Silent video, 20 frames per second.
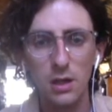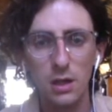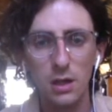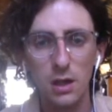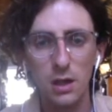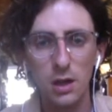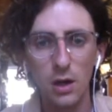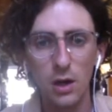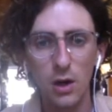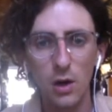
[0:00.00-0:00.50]

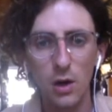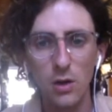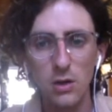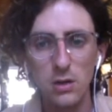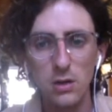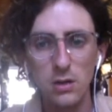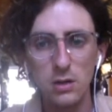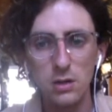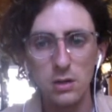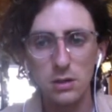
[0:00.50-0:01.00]

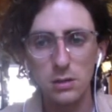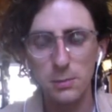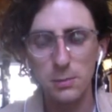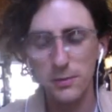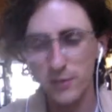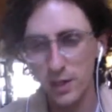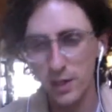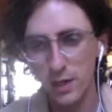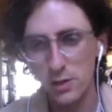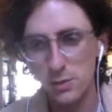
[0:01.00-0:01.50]
On the
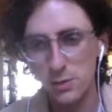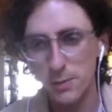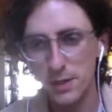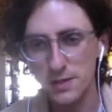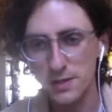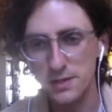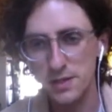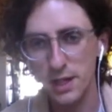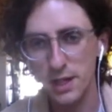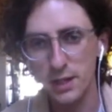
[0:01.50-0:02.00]
Philodendron
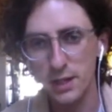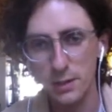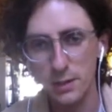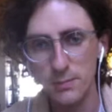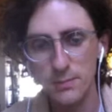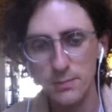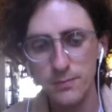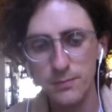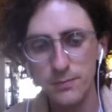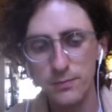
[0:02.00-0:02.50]
Pastazanum,
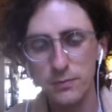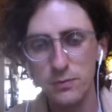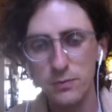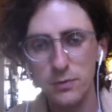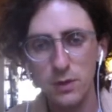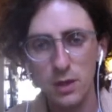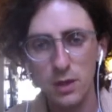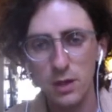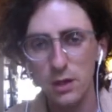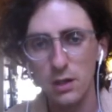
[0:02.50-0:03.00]

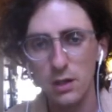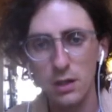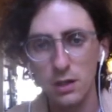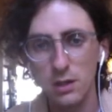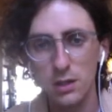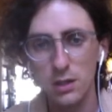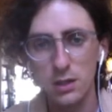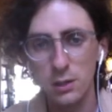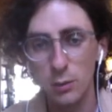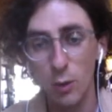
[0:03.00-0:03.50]

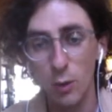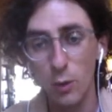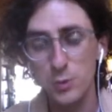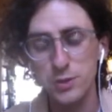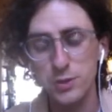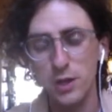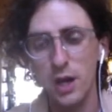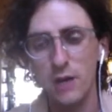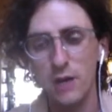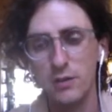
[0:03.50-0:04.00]
you
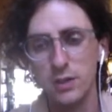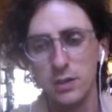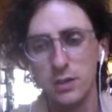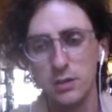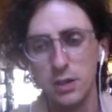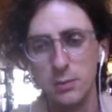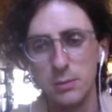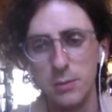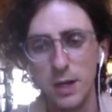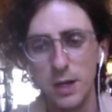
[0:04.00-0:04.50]
also have a
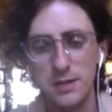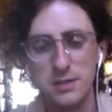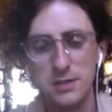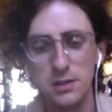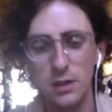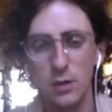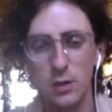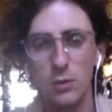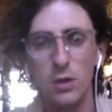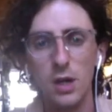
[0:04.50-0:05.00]
green
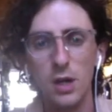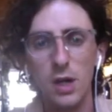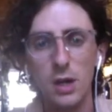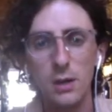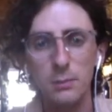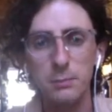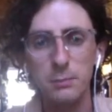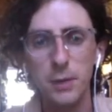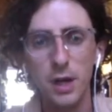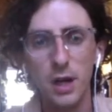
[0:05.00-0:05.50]
petiole,
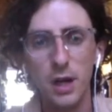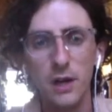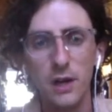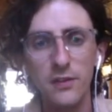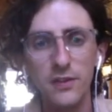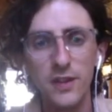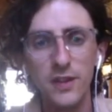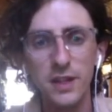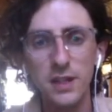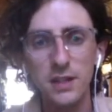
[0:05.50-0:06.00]
but
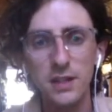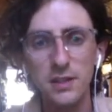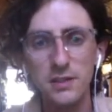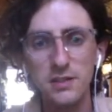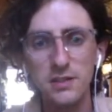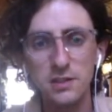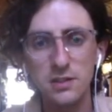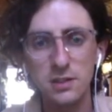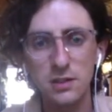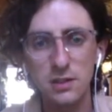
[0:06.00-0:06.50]

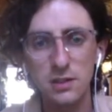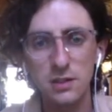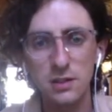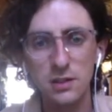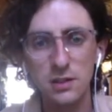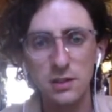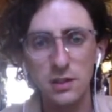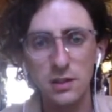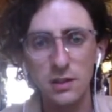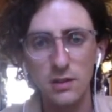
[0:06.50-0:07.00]
these
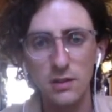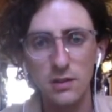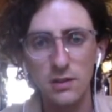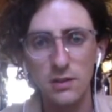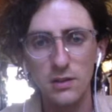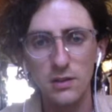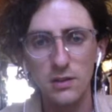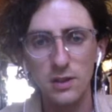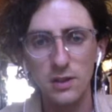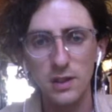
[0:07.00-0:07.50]

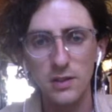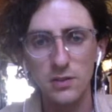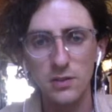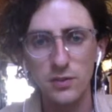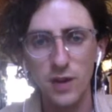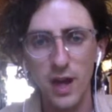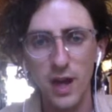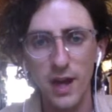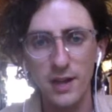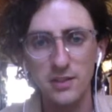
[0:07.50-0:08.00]

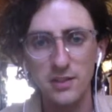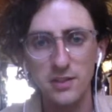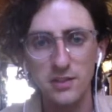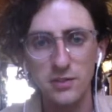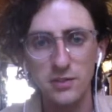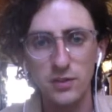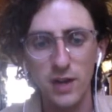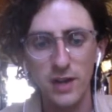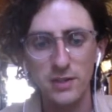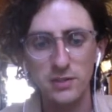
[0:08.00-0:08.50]

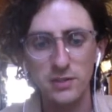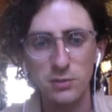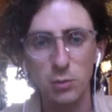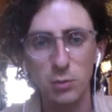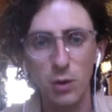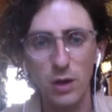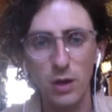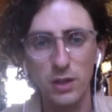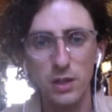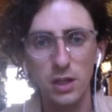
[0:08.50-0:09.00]
flecks of
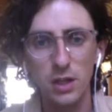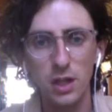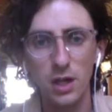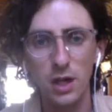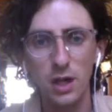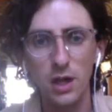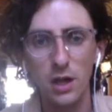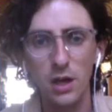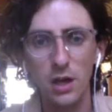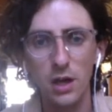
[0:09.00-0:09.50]
white
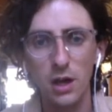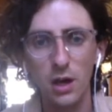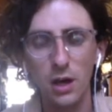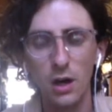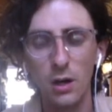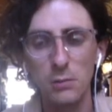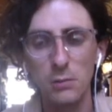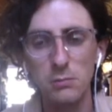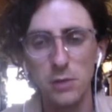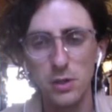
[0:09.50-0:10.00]
colour
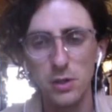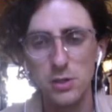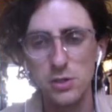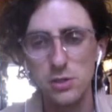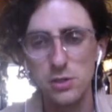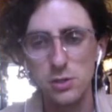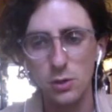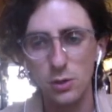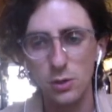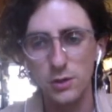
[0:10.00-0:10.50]
are much
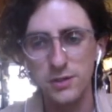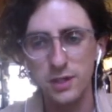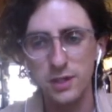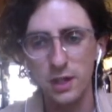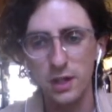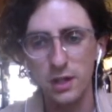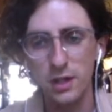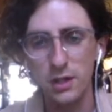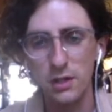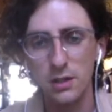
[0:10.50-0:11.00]

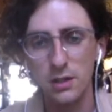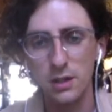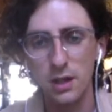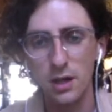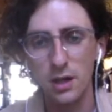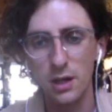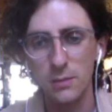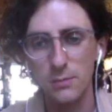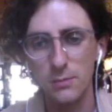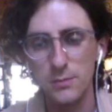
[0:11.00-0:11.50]
shorter,
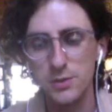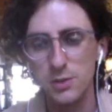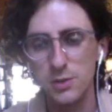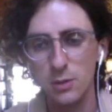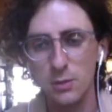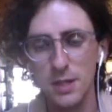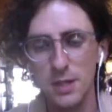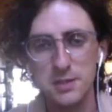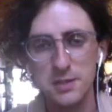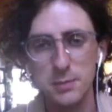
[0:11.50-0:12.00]
so I'm
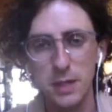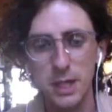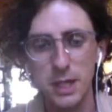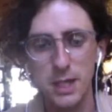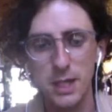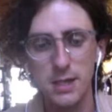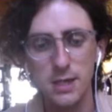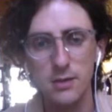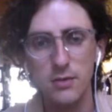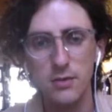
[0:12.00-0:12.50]
led to believe.